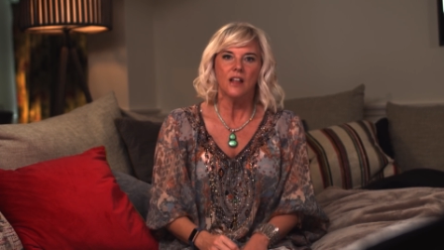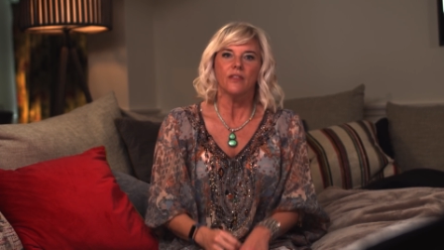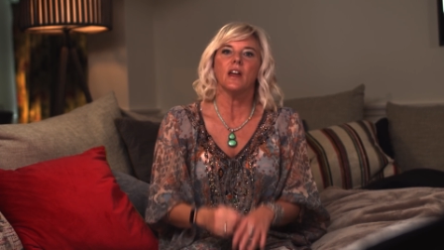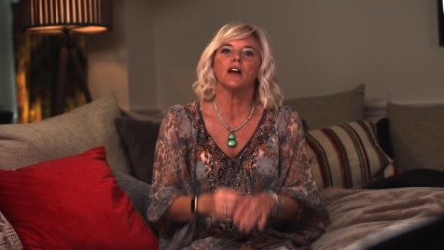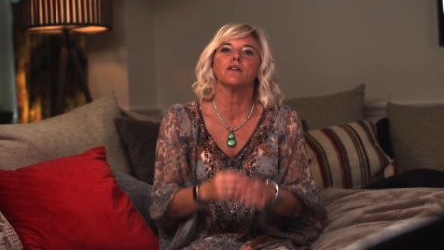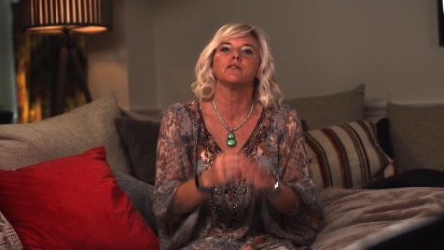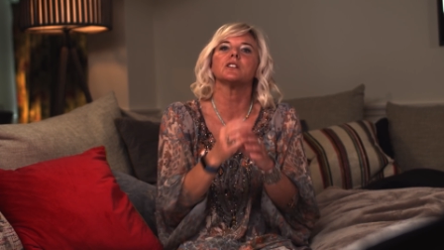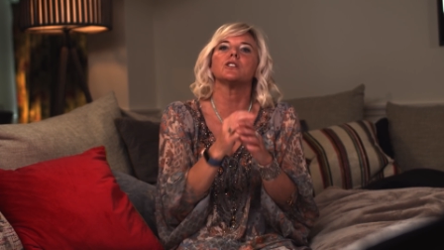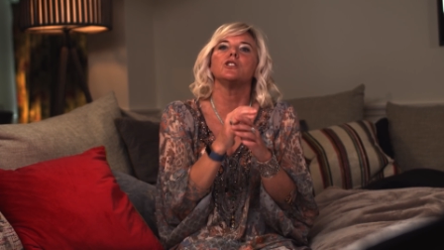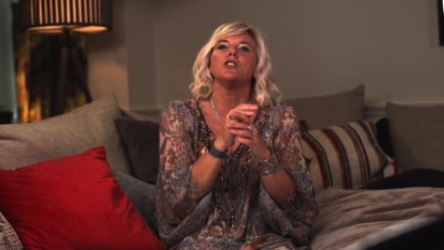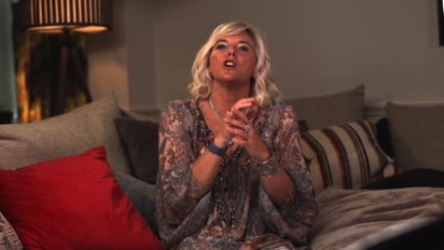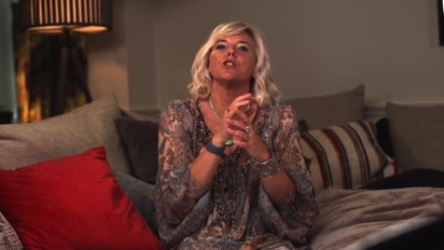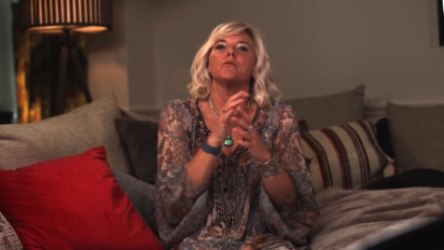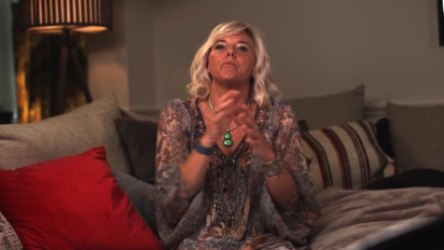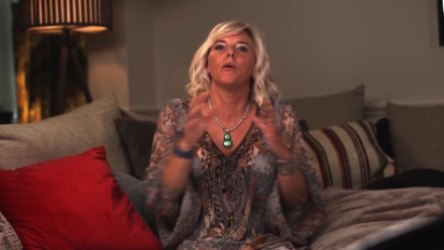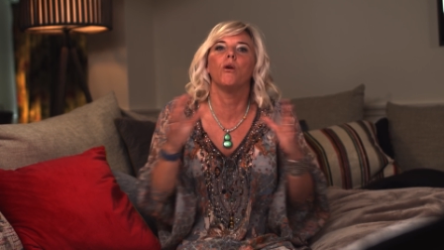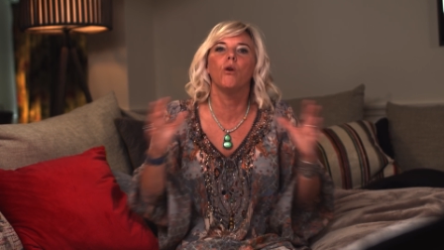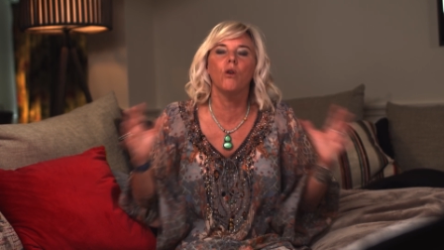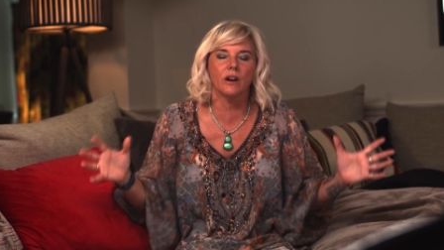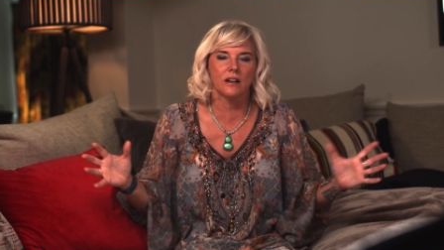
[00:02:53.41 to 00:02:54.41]
There is no
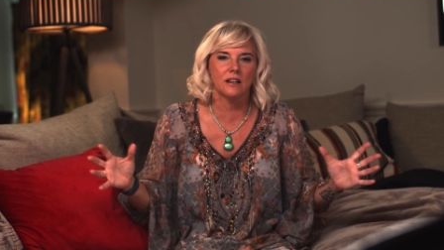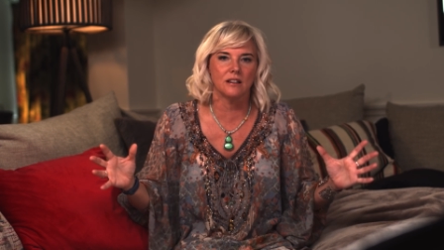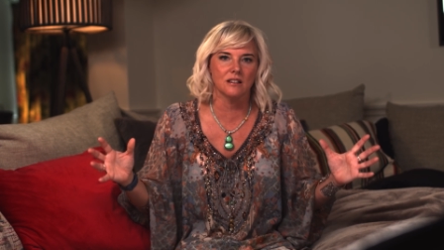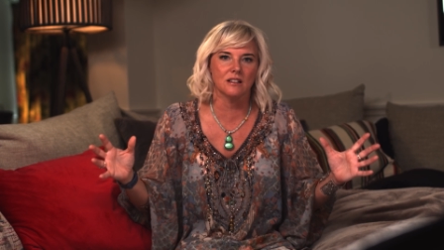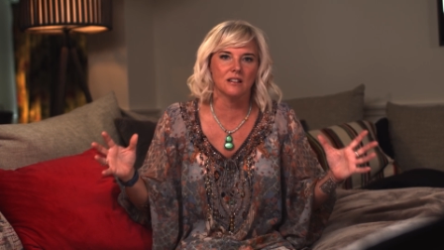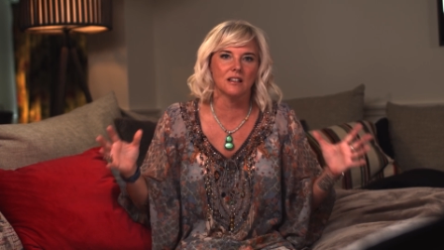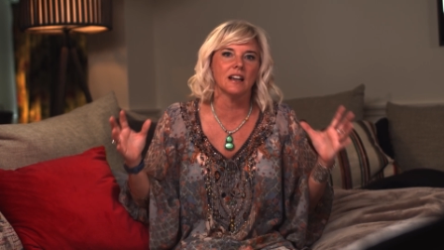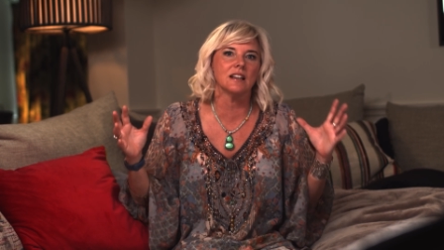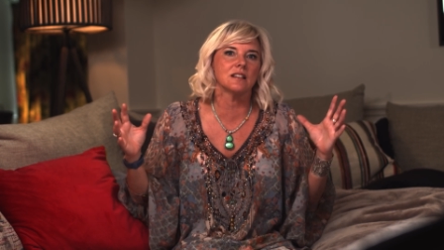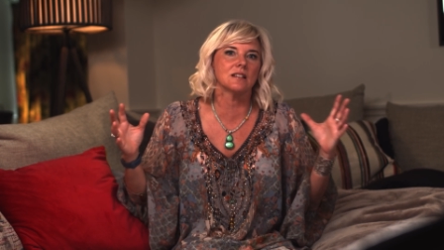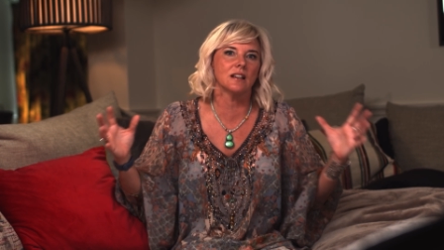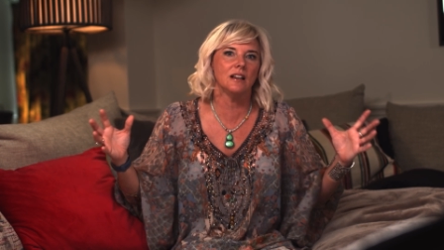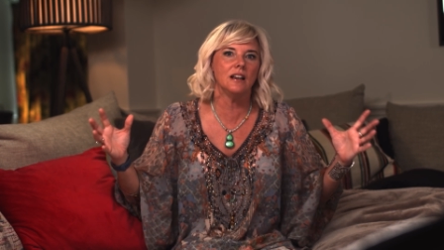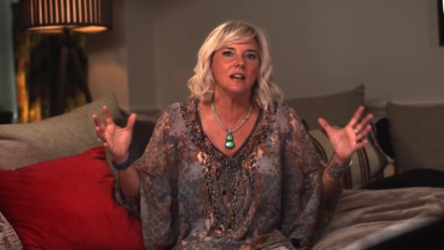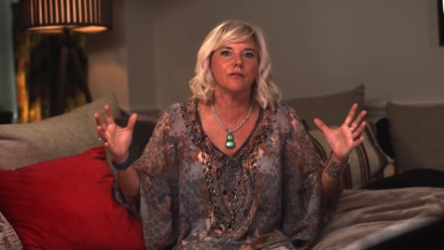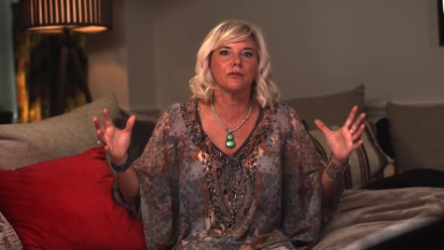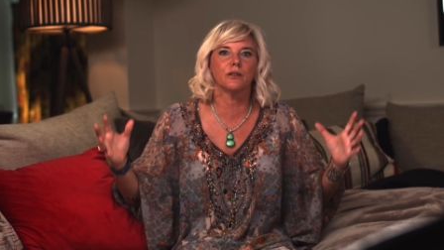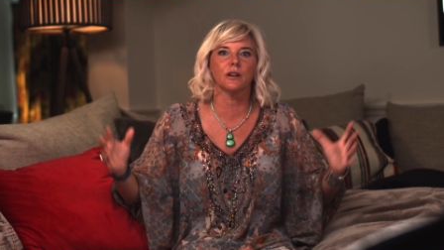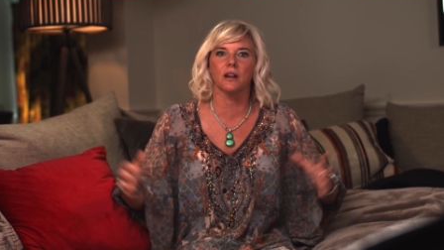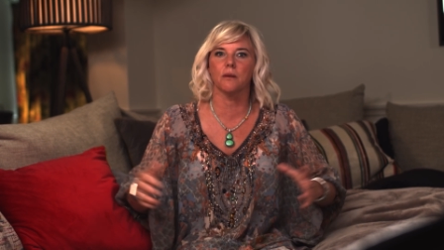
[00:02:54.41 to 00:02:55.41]
point in
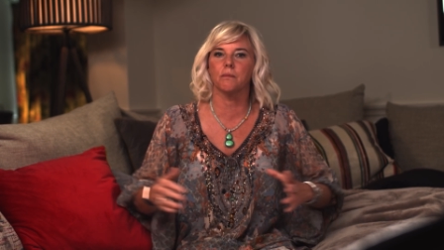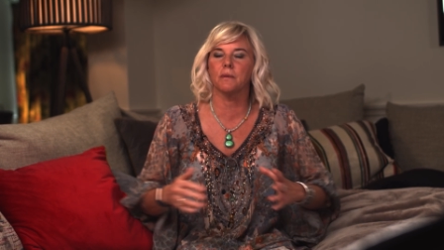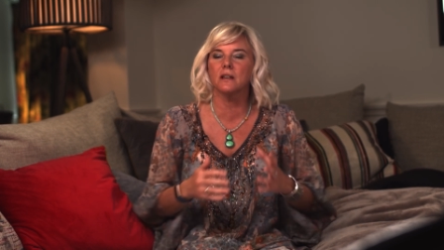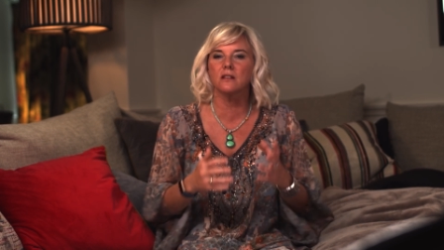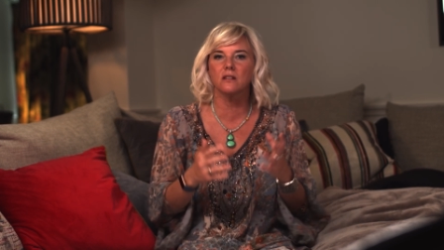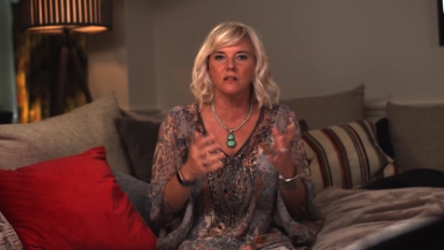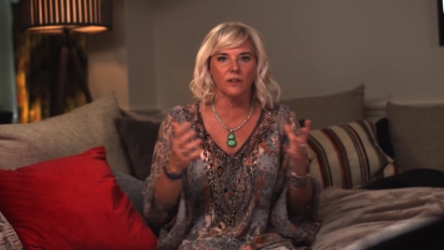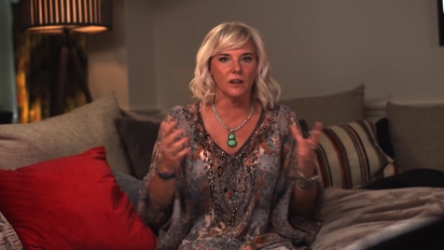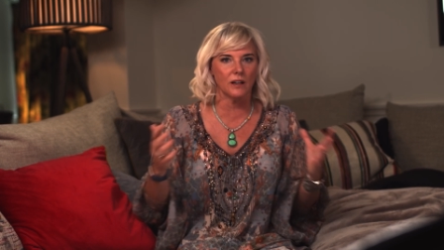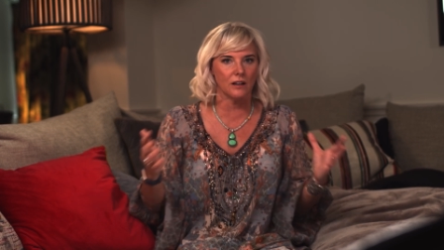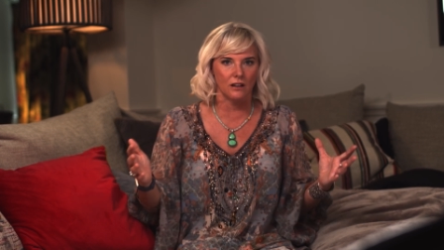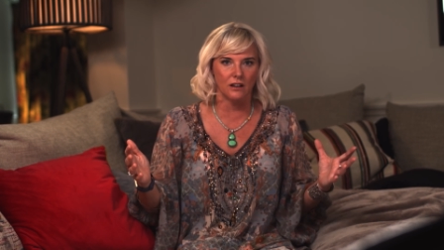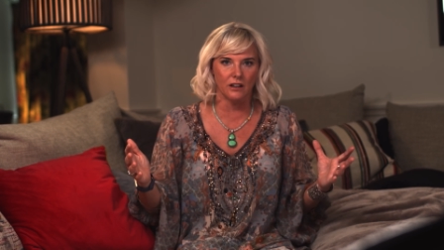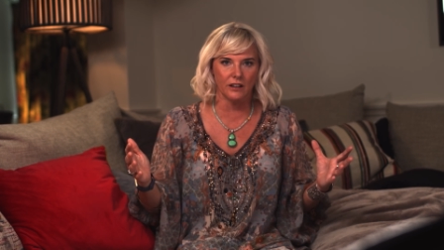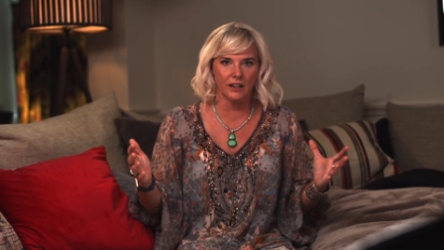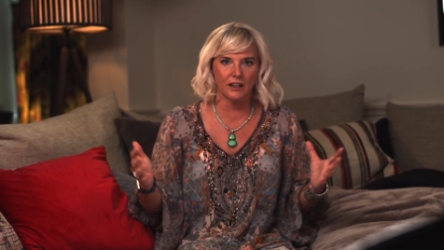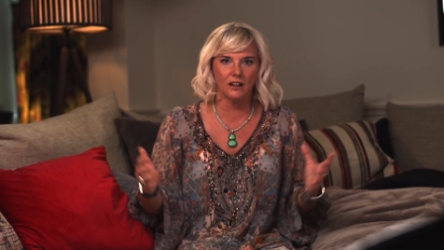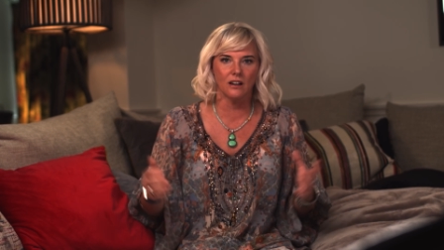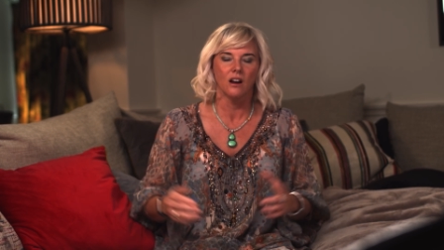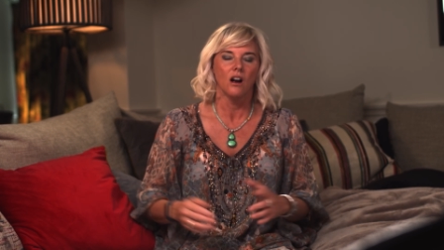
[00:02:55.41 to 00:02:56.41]
delivering a piece of
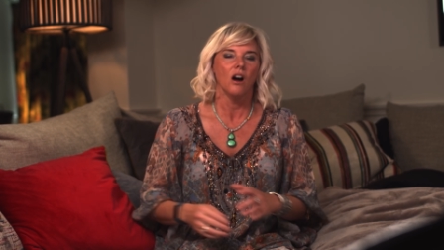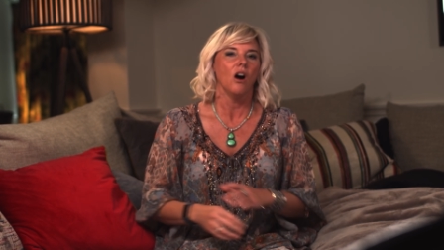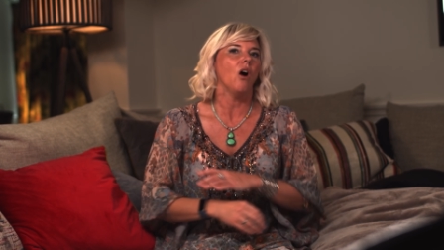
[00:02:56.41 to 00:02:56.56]
e-learning